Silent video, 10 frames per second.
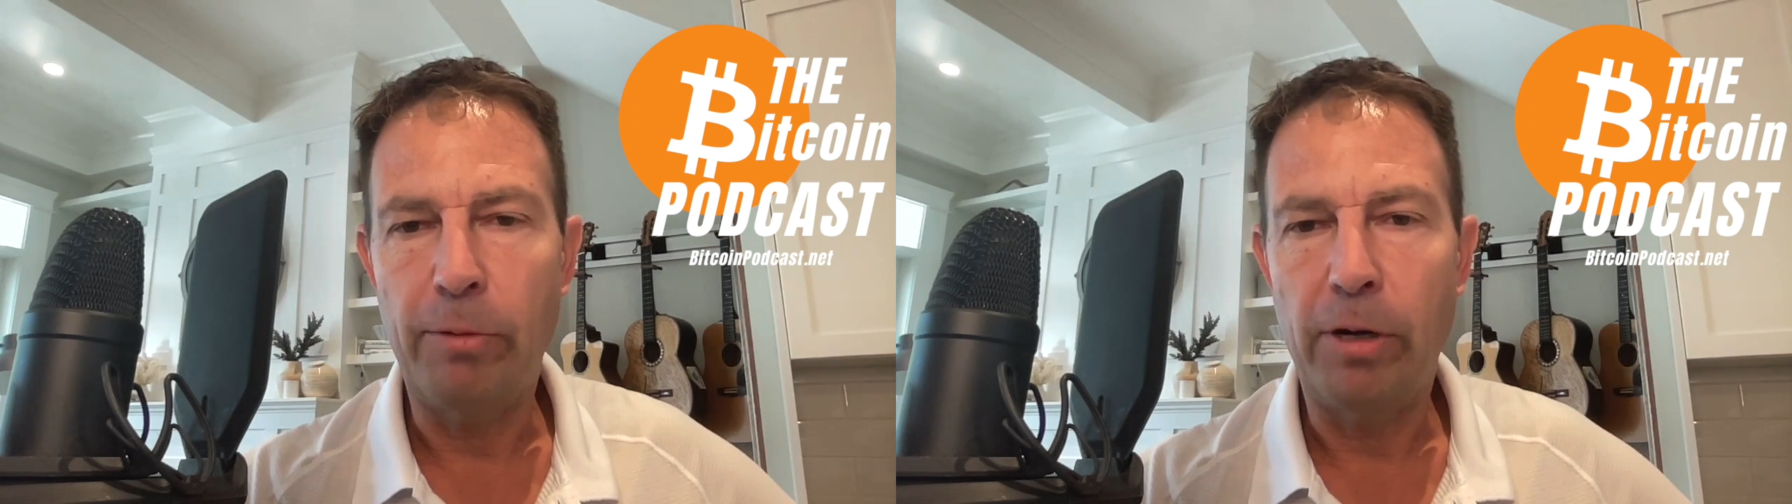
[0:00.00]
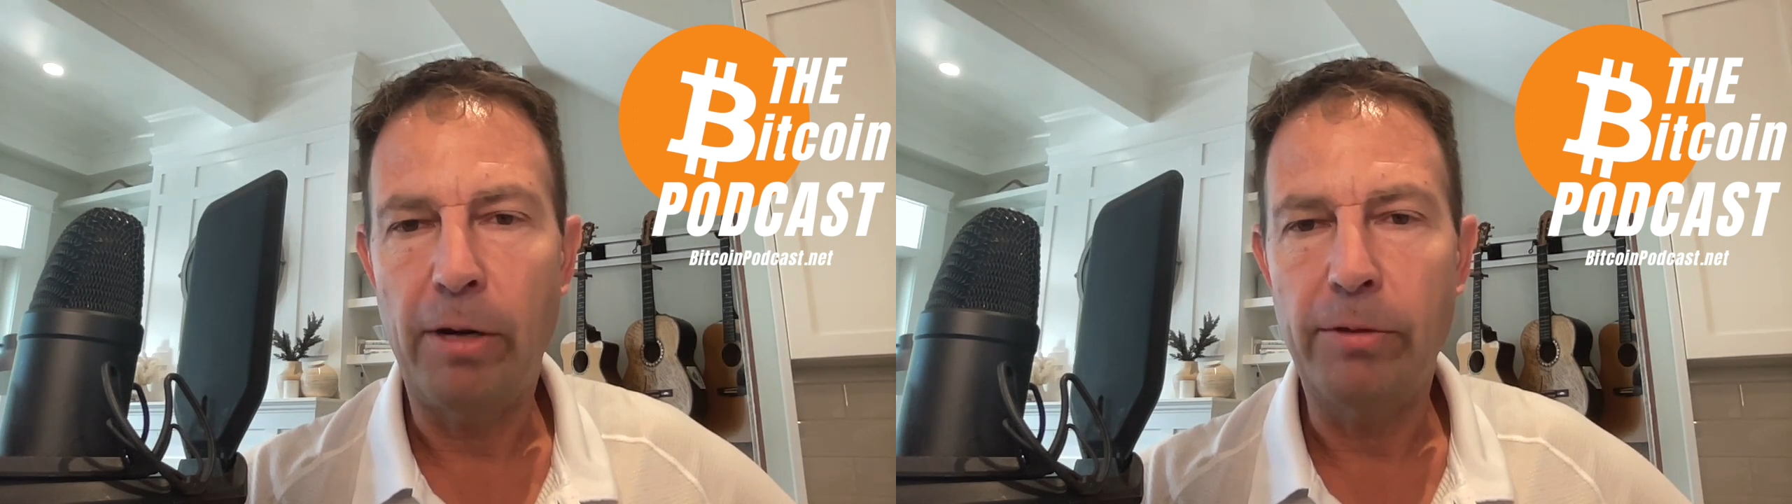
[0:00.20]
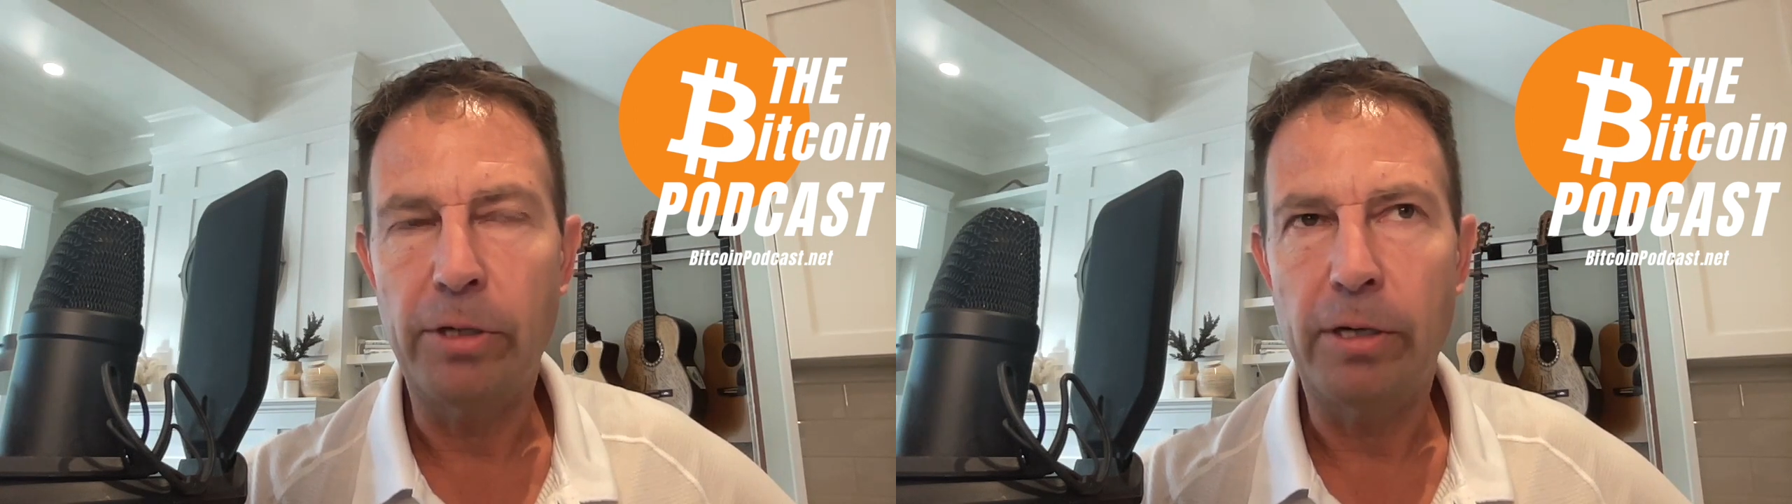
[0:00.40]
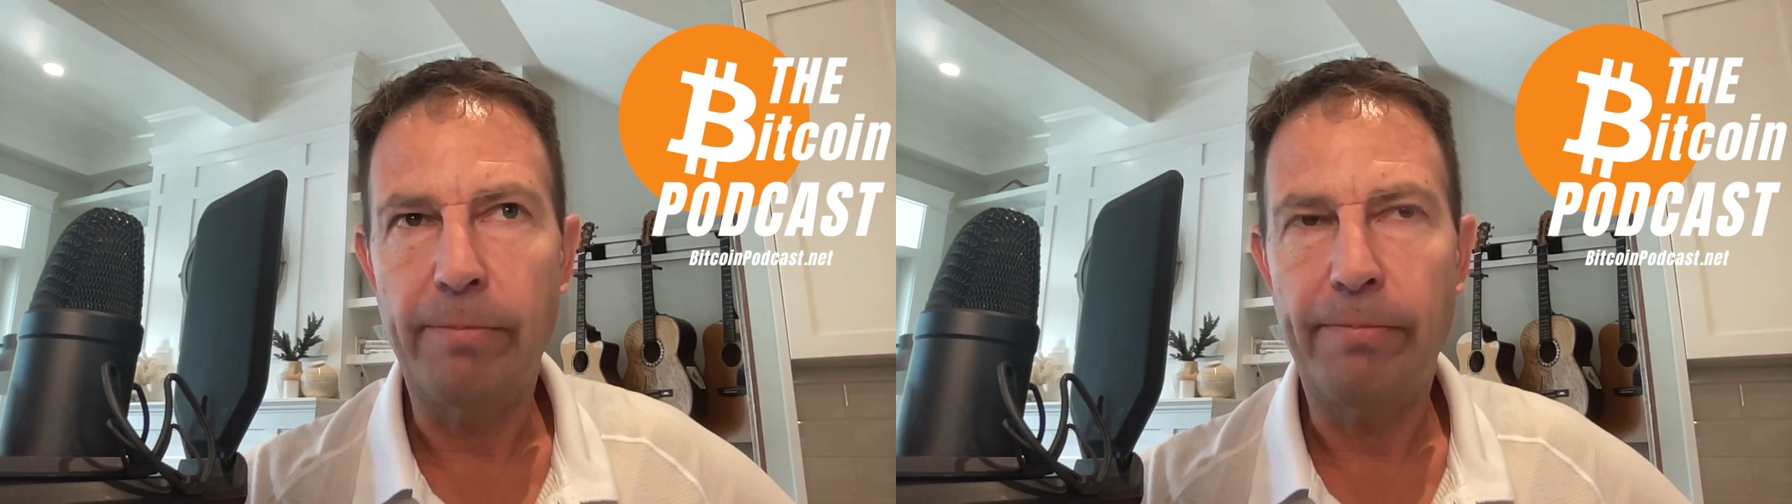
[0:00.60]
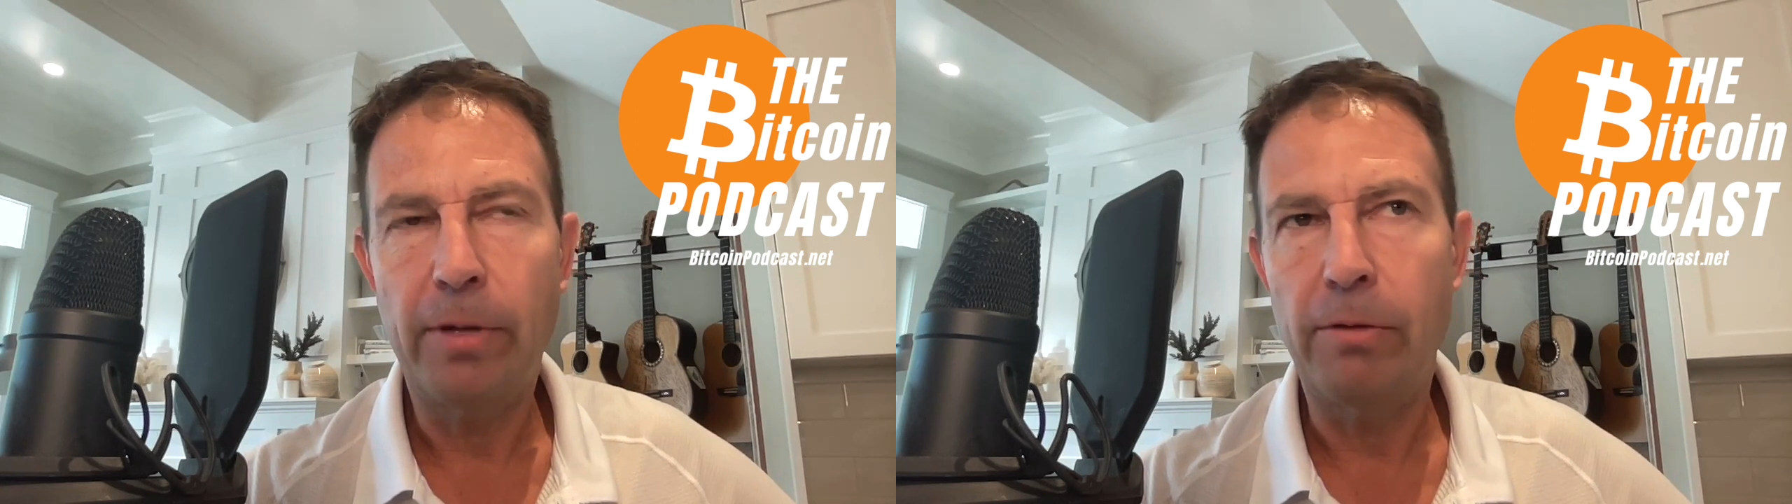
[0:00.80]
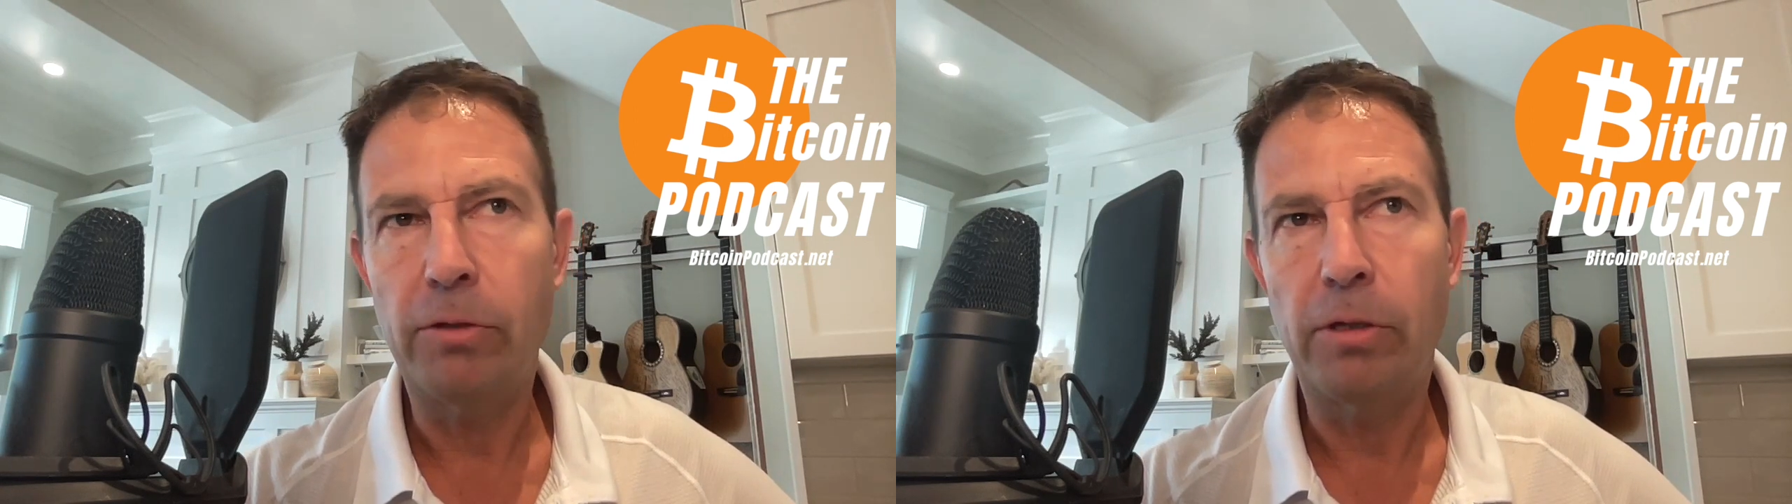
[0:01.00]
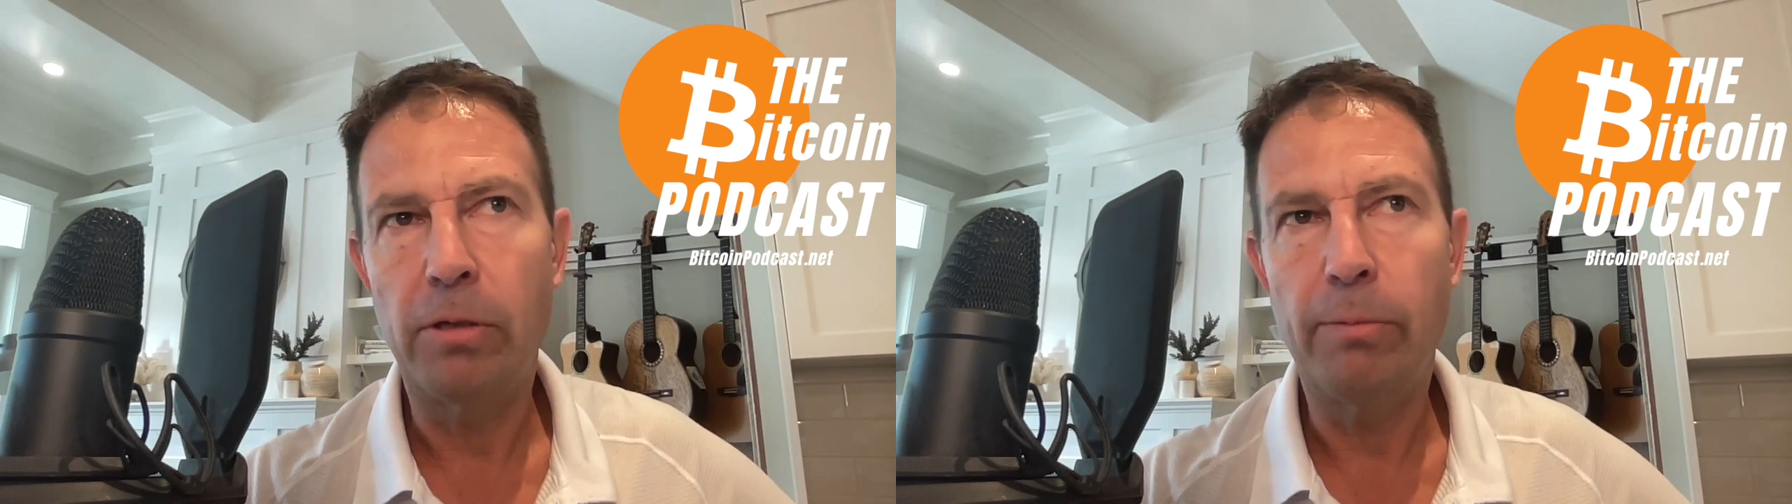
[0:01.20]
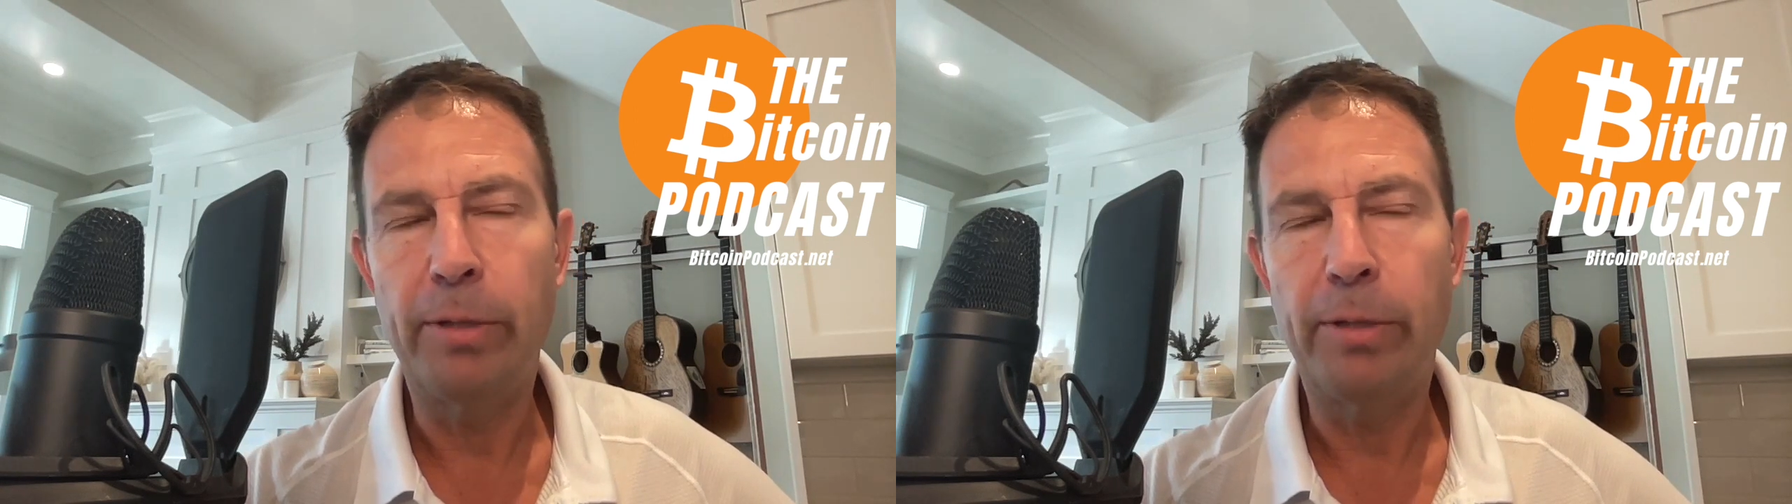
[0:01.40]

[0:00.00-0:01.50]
where I was on